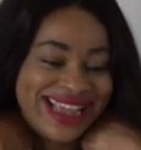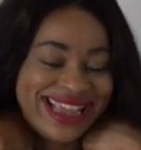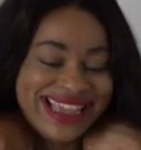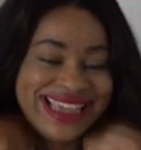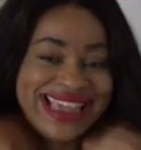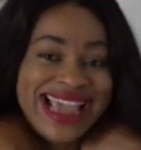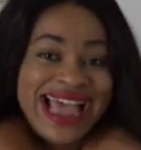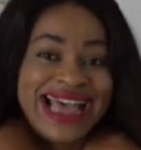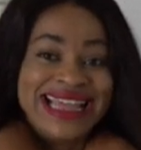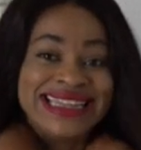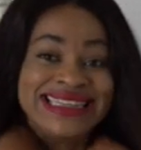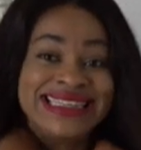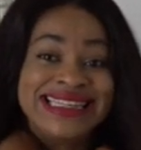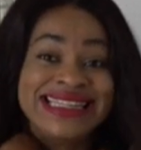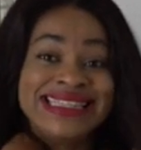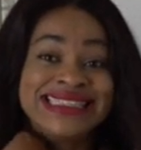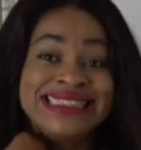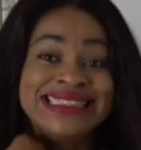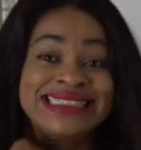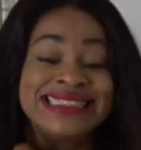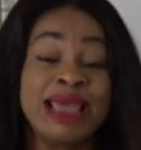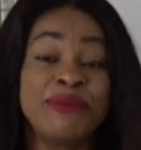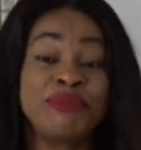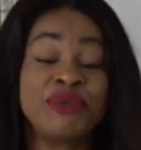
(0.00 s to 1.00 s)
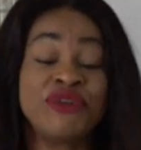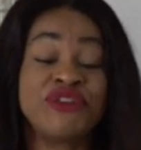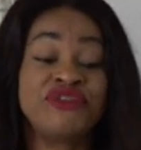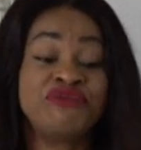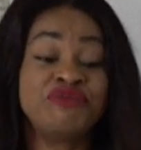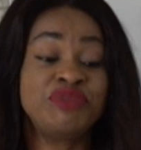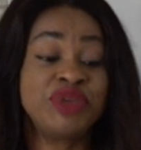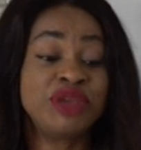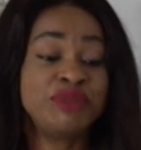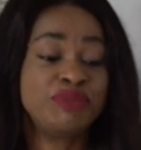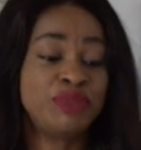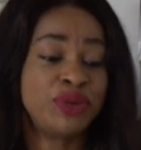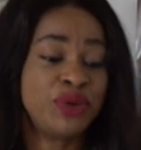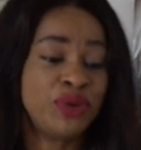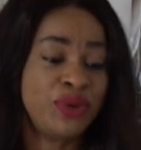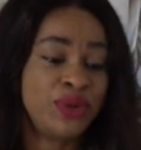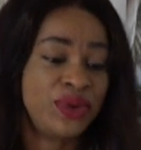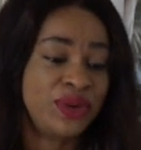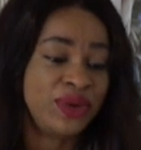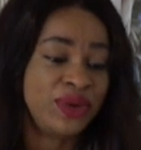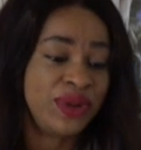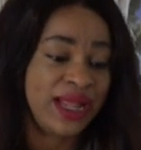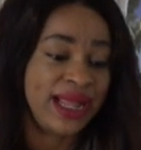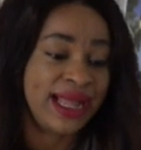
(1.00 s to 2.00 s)
Yeah, this type of
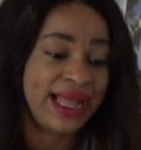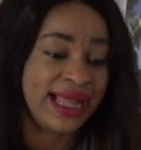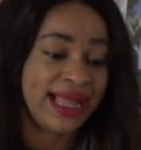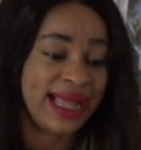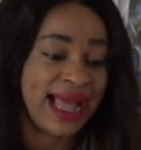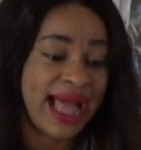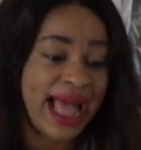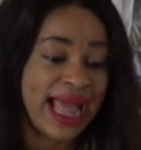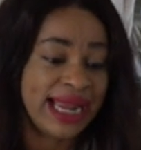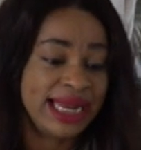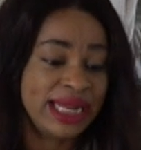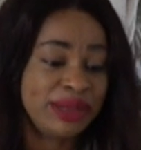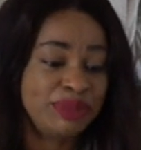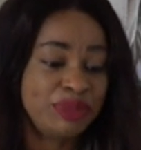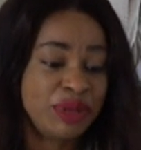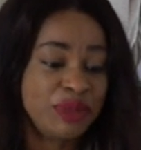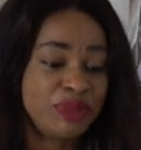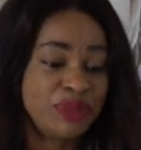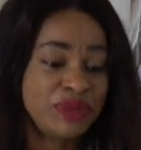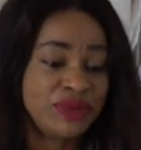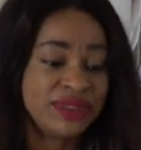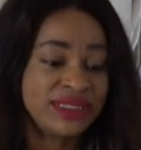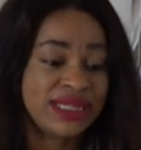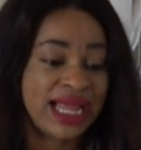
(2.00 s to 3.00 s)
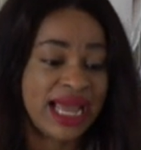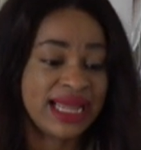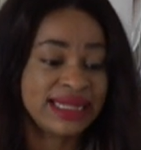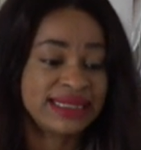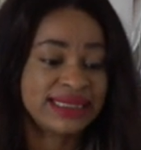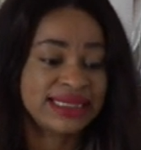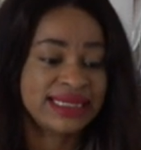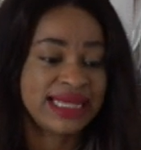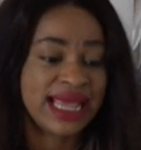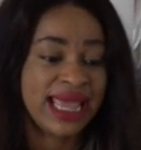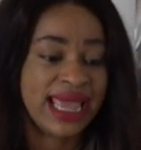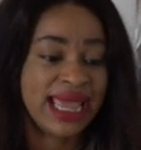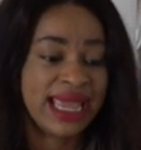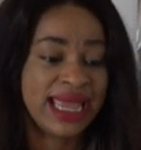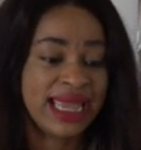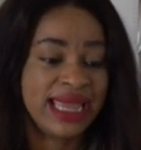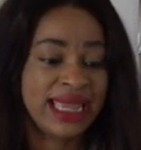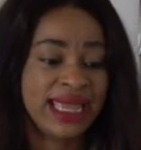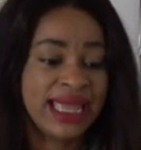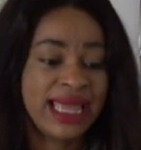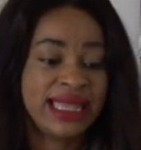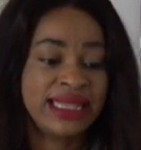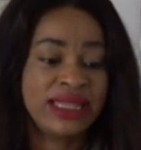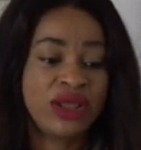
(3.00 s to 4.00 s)
people are the people that
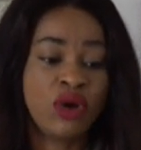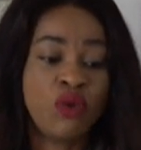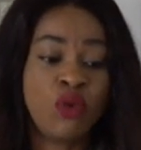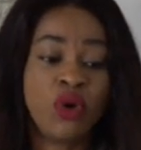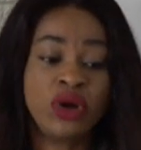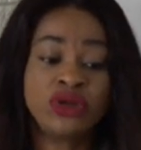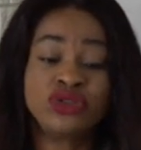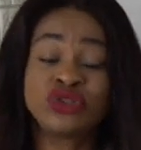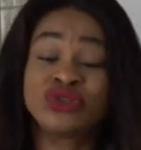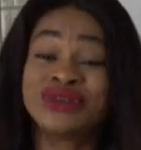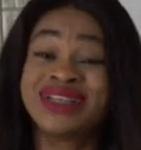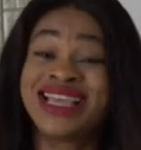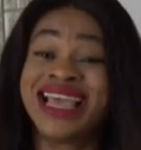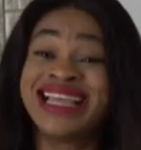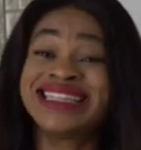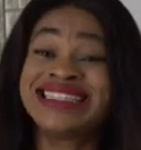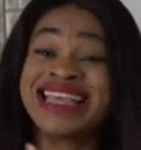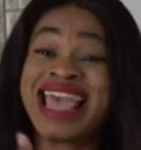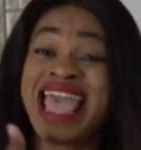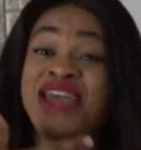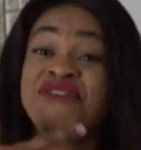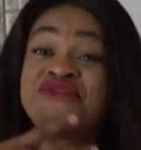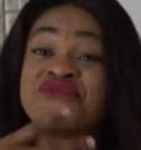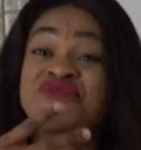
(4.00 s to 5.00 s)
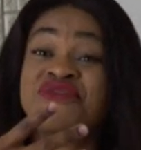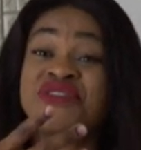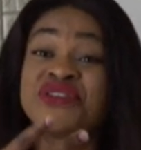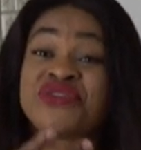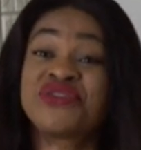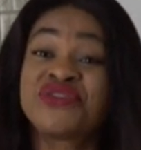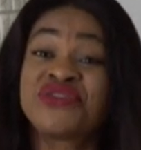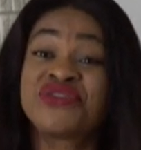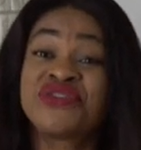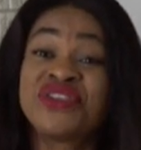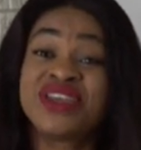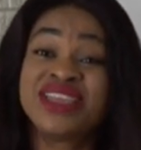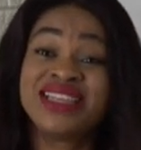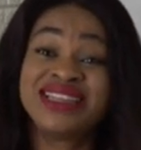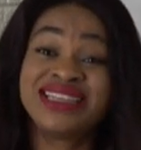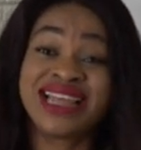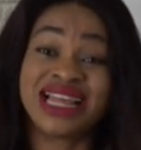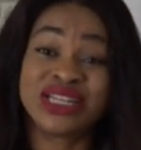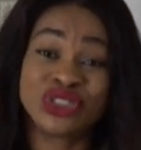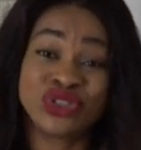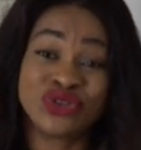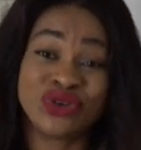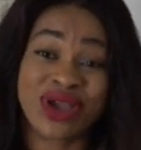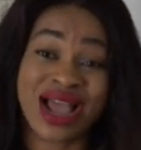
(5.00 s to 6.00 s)
they want to get everything
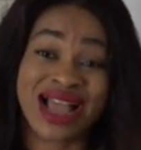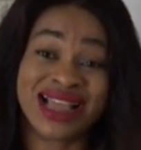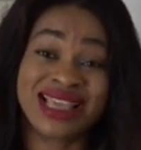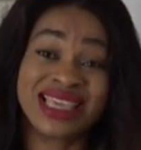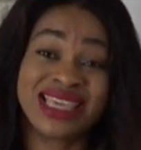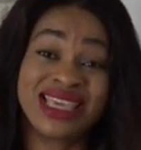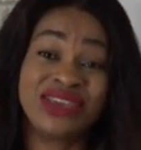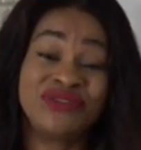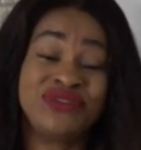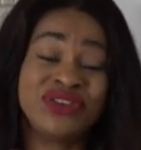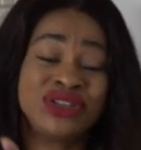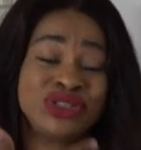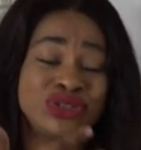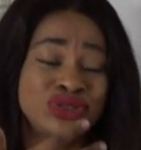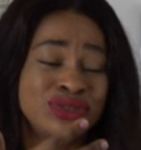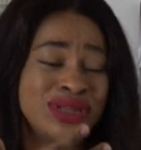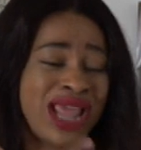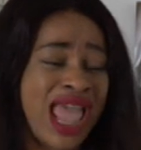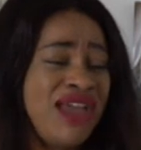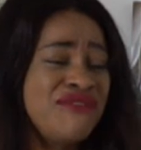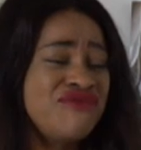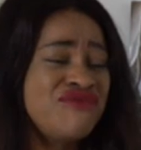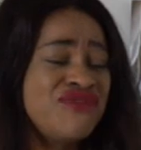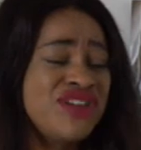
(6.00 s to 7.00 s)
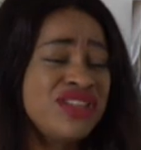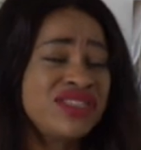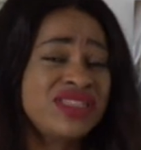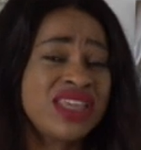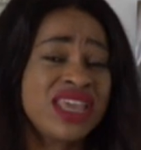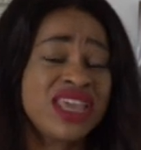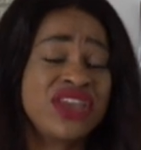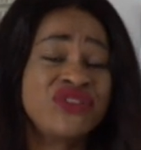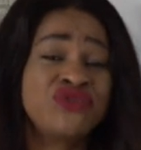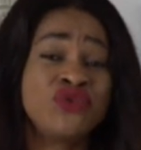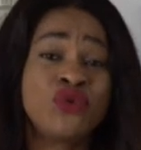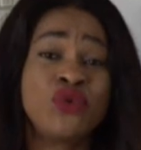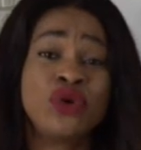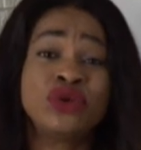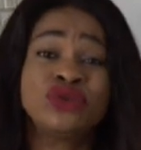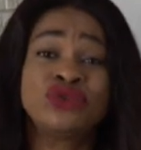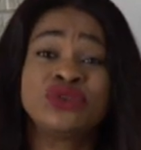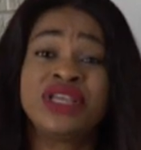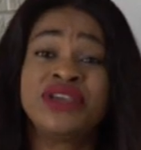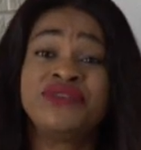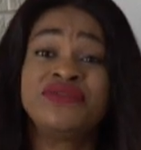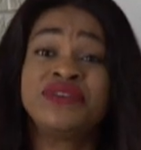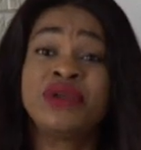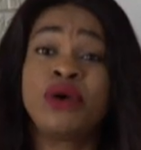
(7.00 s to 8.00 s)
that you are giving to. Everything. If you want
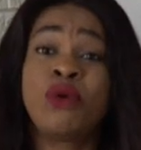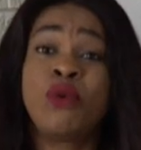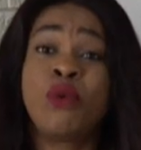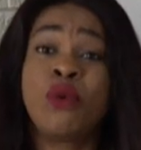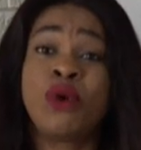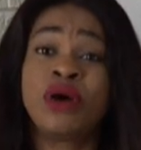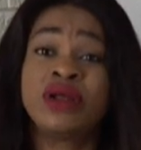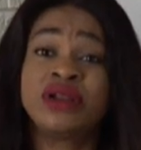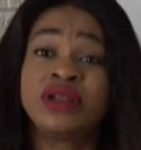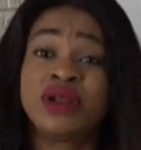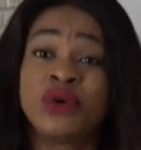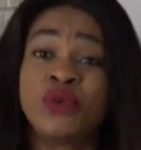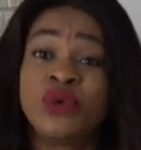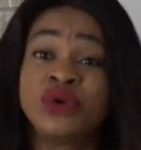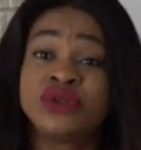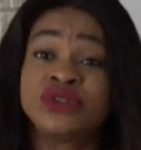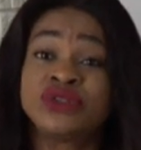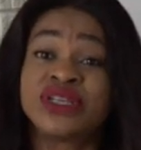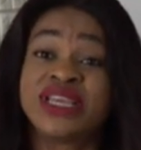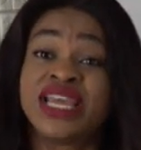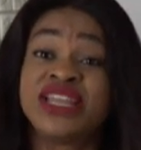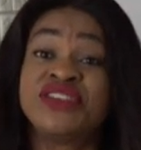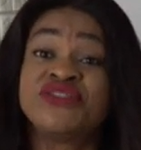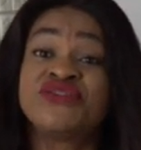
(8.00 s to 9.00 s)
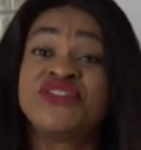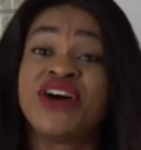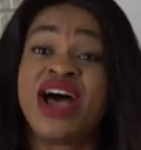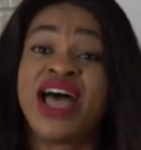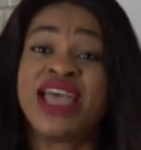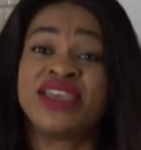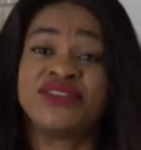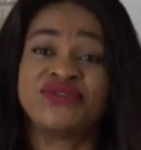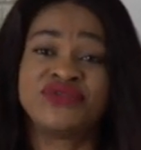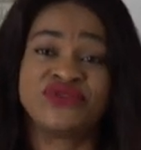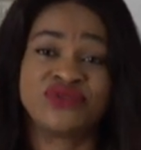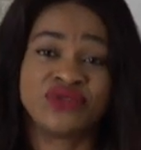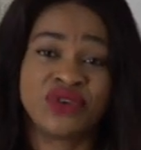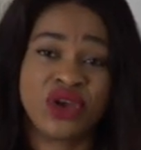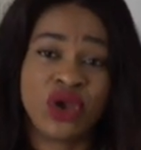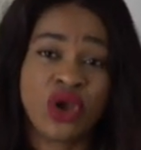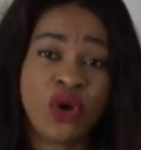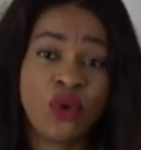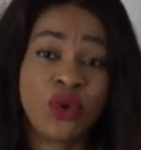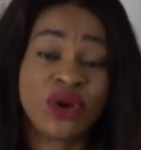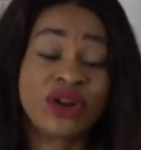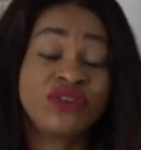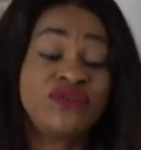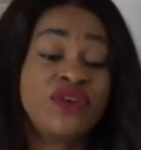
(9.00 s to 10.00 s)
to give them one, they want to get five.
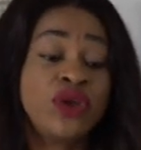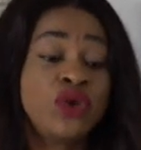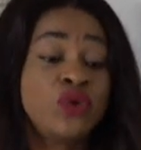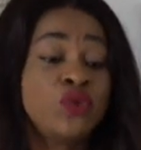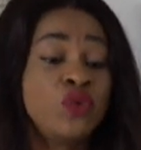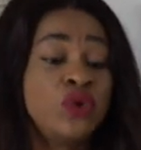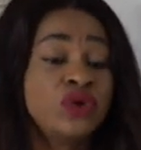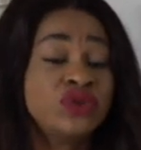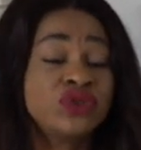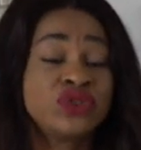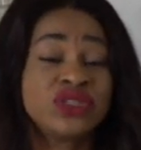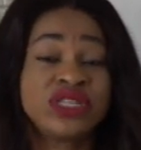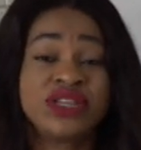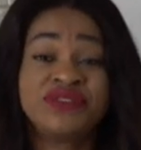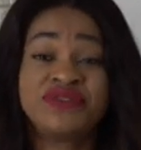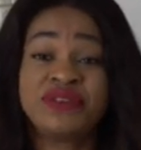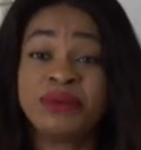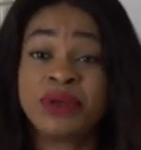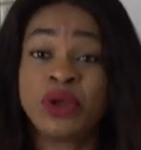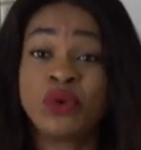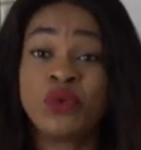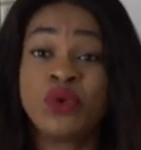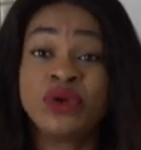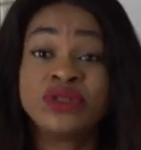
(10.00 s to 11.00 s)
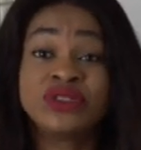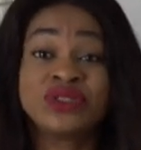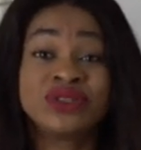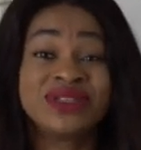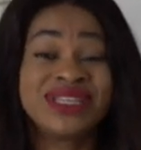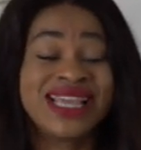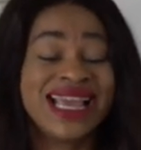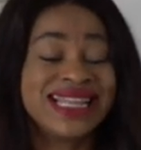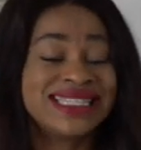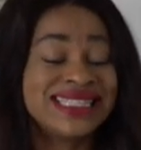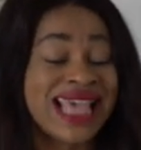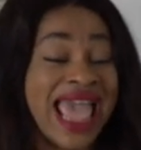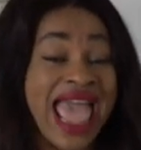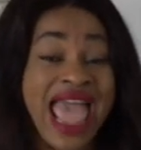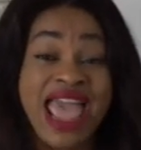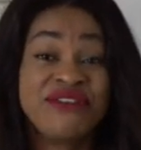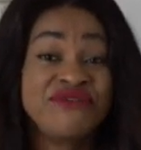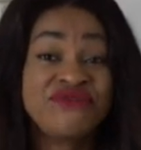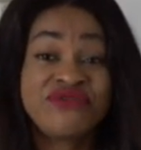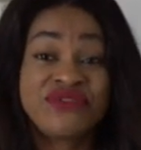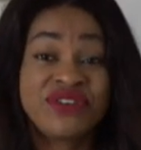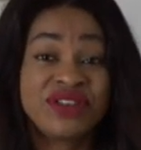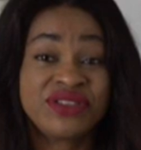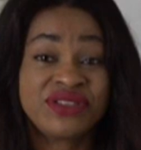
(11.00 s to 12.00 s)
Whatever you want to give them, they want to get
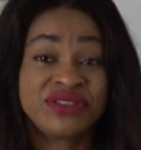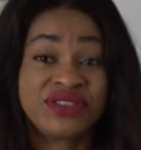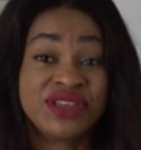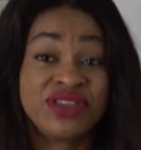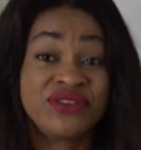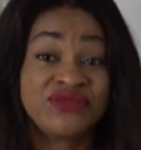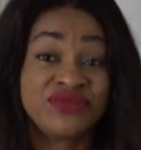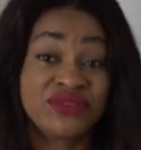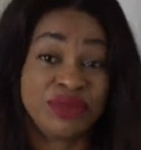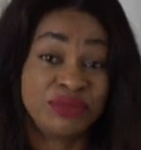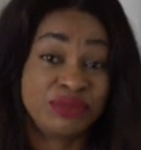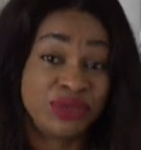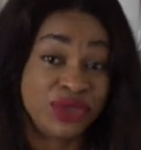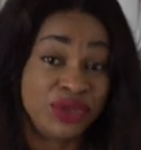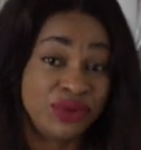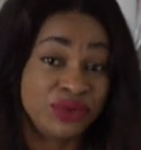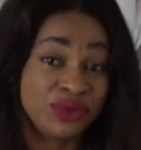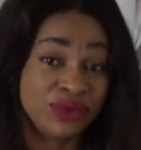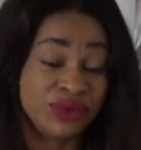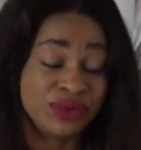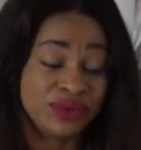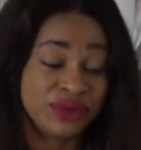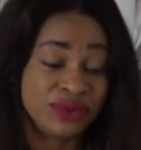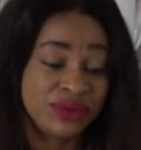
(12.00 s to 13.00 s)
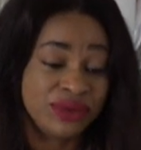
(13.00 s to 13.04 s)
everything from you.